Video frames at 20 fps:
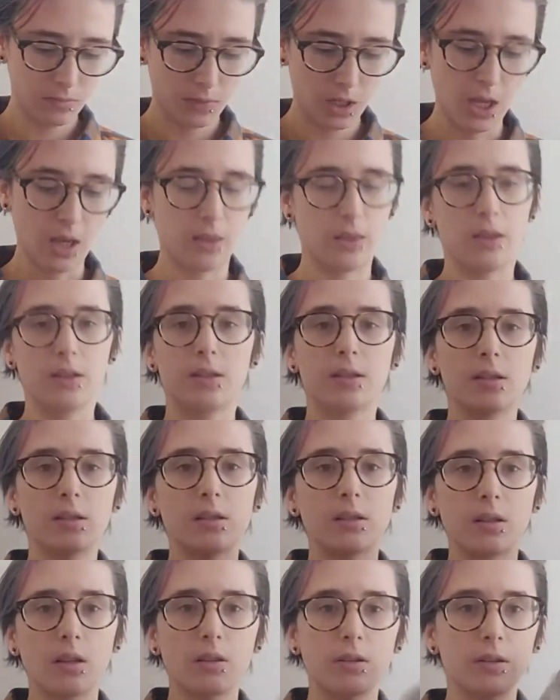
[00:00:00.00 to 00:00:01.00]
Yeah, this is
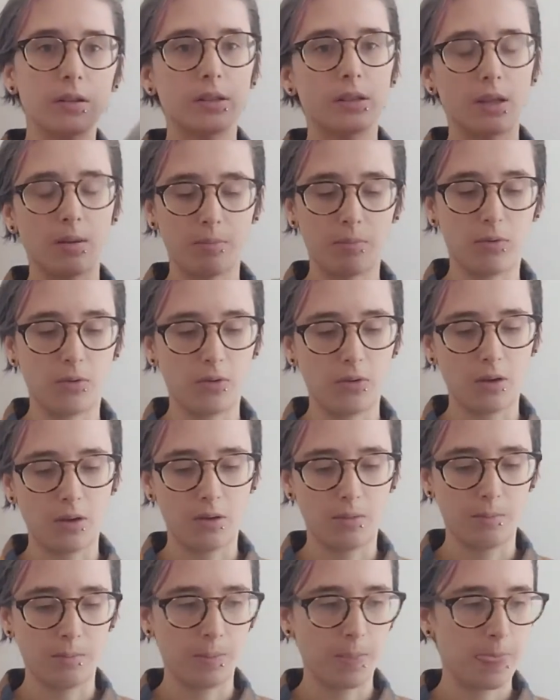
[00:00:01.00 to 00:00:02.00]
another example.
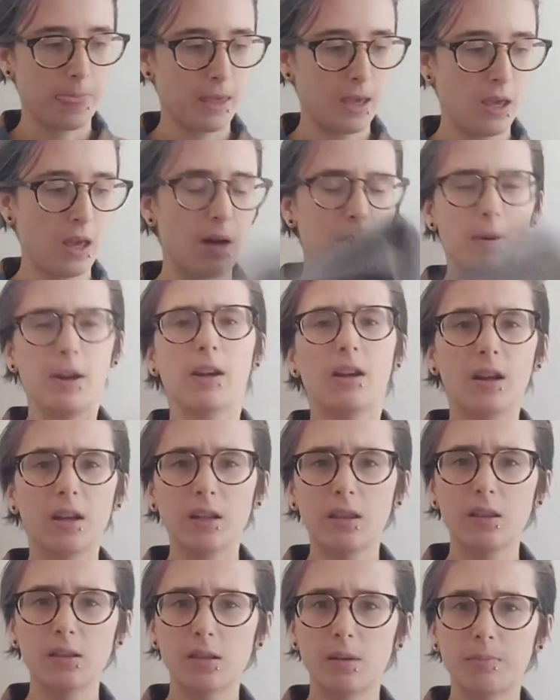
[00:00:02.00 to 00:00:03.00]
I'm not cutting
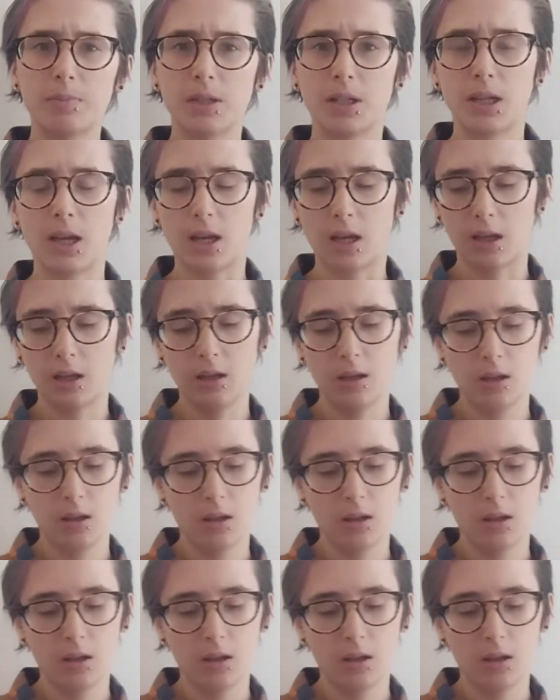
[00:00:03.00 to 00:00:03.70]
this up today,